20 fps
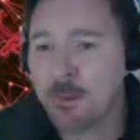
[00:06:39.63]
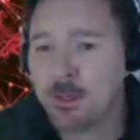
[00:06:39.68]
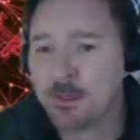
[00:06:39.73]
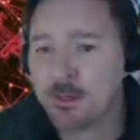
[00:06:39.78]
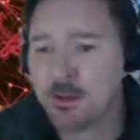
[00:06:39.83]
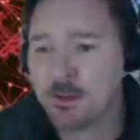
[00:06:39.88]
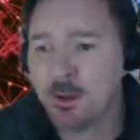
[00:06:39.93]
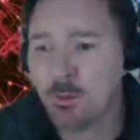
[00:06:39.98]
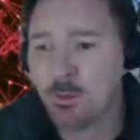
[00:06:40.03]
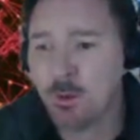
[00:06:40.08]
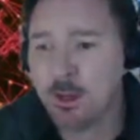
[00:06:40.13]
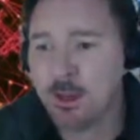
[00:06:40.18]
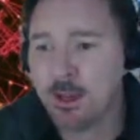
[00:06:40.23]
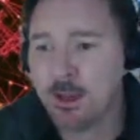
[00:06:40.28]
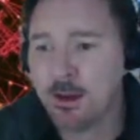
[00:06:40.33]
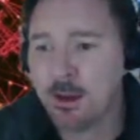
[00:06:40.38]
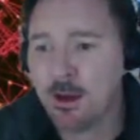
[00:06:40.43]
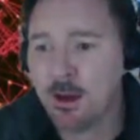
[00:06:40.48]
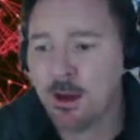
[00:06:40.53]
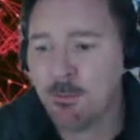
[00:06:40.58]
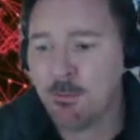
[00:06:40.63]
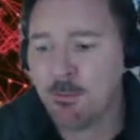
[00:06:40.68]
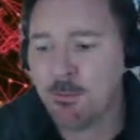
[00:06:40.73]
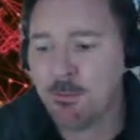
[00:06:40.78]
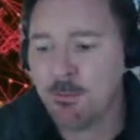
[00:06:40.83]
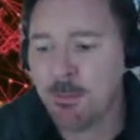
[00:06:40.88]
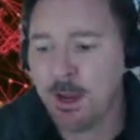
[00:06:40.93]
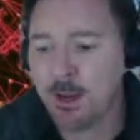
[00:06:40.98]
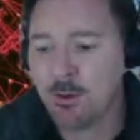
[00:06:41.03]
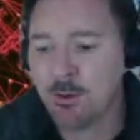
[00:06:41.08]
so that we
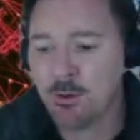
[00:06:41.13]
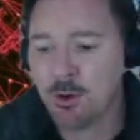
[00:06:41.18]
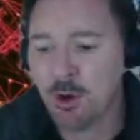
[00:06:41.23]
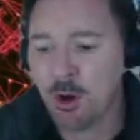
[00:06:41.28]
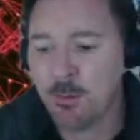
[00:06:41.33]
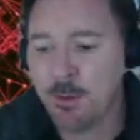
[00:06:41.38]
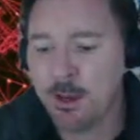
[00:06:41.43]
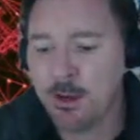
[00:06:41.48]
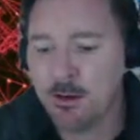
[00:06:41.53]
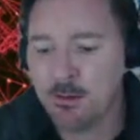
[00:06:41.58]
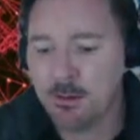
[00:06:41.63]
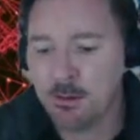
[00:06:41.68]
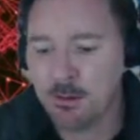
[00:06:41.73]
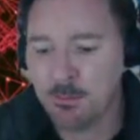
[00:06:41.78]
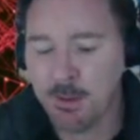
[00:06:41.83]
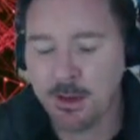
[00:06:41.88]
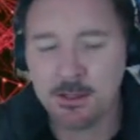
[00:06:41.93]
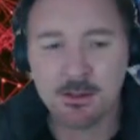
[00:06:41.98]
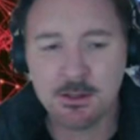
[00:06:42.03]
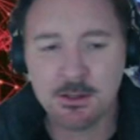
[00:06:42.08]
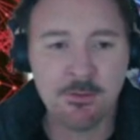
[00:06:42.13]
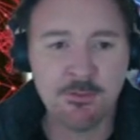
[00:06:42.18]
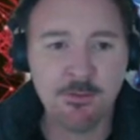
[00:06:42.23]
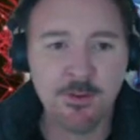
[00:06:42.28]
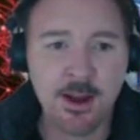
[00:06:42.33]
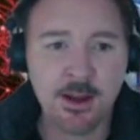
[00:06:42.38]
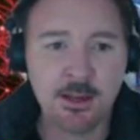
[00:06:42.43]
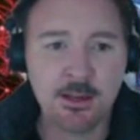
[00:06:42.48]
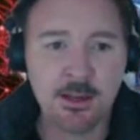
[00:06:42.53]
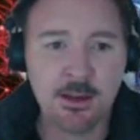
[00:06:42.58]
can make good comment based on
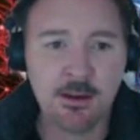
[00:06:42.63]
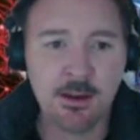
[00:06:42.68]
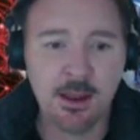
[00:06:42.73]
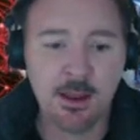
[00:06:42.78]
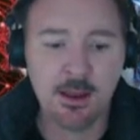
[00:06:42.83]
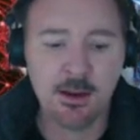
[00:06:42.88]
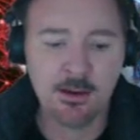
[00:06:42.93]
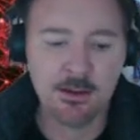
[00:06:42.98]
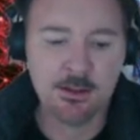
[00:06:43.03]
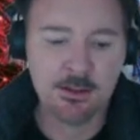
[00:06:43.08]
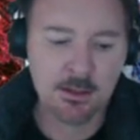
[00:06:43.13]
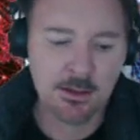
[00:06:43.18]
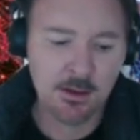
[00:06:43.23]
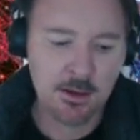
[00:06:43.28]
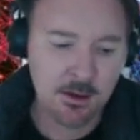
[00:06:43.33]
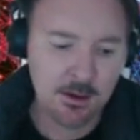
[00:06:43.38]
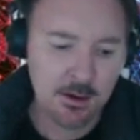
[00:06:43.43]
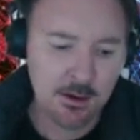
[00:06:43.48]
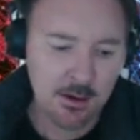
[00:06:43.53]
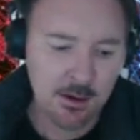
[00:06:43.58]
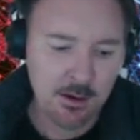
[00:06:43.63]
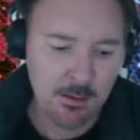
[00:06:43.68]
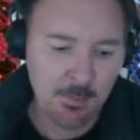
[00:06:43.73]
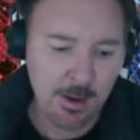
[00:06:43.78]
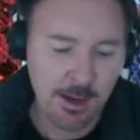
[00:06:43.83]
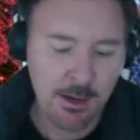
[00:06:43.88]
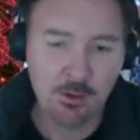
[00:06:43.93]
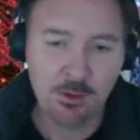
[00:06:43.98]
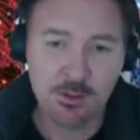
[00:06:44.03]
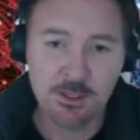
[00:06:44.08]
fact and
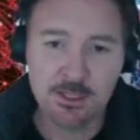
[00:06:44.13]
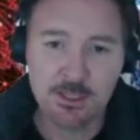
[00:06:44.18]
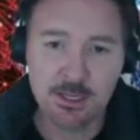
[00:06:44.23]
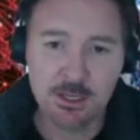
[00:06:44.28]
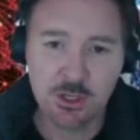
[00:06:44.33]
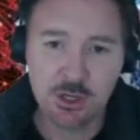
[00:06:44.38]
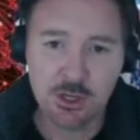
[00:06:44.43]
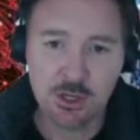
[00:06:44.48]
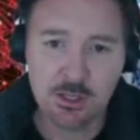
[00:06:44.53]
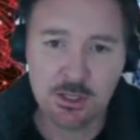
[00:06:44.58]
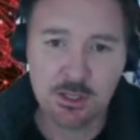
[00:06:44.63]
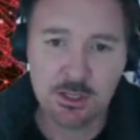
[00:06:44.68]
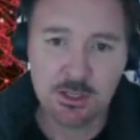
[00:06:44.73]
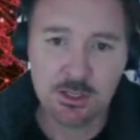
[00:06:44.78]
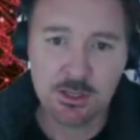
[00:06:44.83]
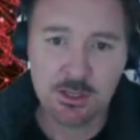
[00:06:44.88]
make good decisions.